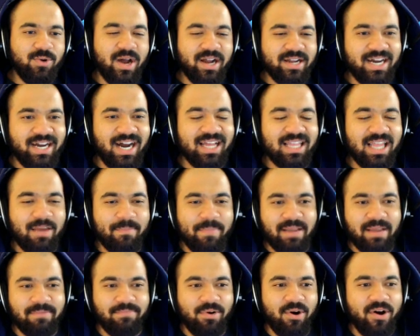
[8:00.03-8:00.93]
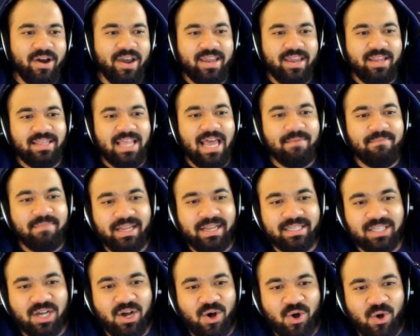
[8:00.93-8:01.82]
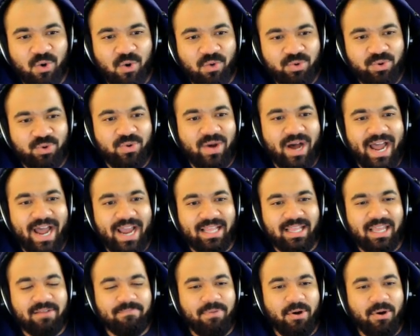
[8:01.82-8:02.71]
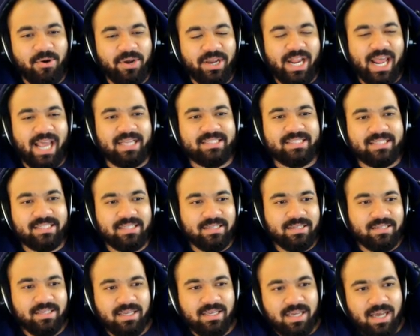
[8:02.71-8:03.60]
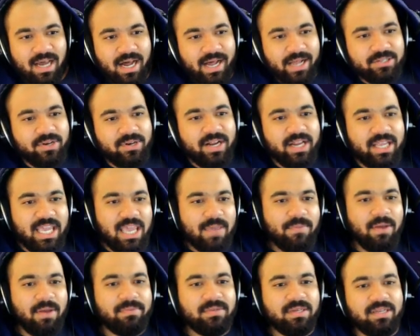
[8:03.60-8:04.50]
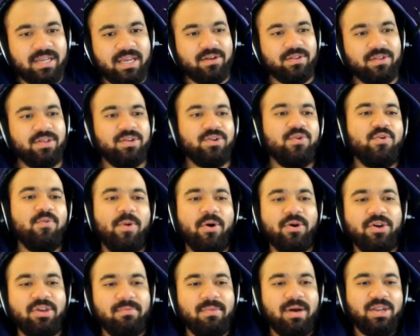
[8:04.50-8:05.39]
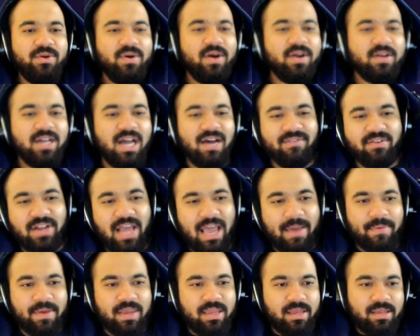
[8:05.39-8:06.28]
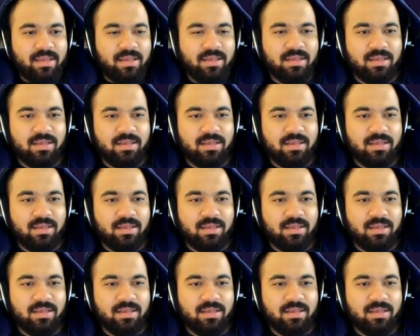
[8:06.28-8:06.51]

Akala, big boy. That means a whole new island Pokedex. I'll try to keep you up to date on the new Pokemon you uncover, Nebby.